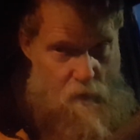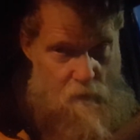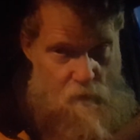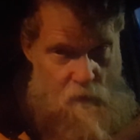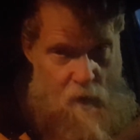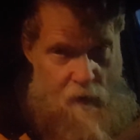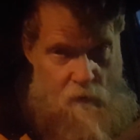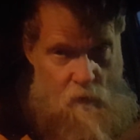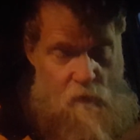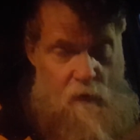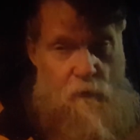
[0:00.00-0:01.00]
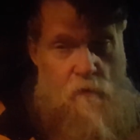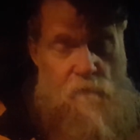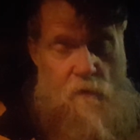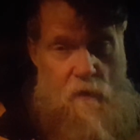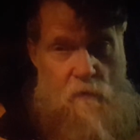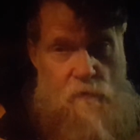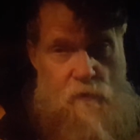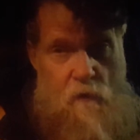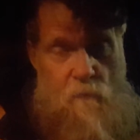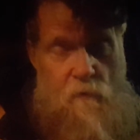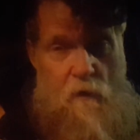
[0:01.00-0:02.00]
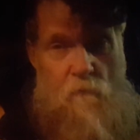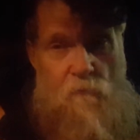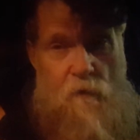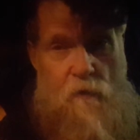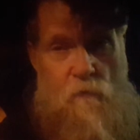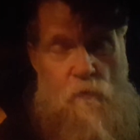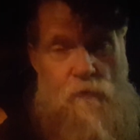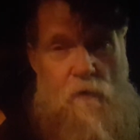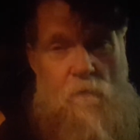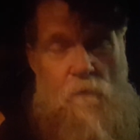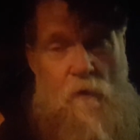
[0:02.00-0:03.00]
Now I know that those vehicles are going to be outfitted with a